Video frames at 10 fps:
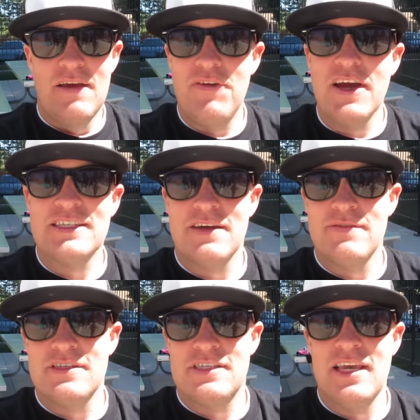If you guys
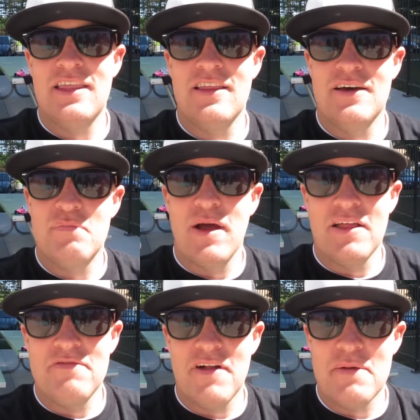haven't seen the belly
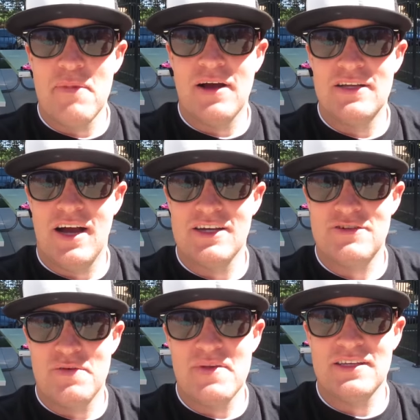flop montage
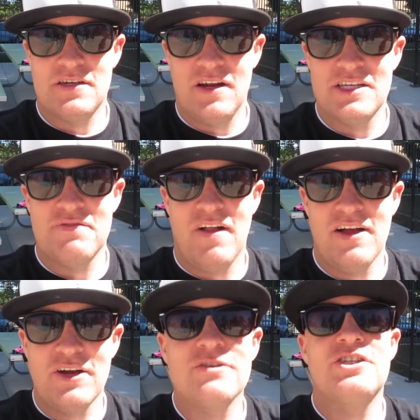from yesterday's
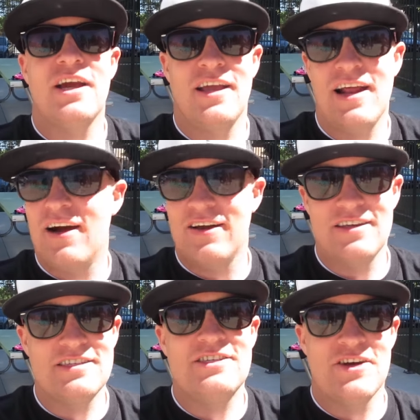vlog, go check it out.
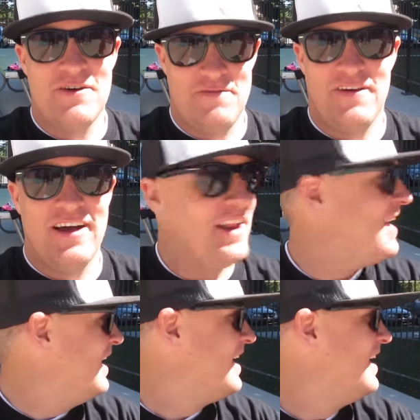It's so funny.